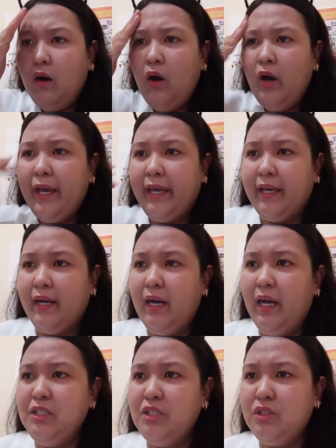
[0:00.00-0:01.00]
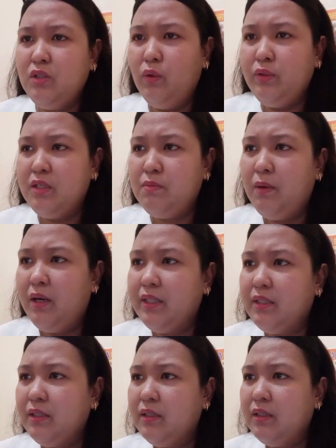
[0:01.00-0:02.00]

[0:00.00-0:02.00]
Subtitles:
Oi, I just noticed, but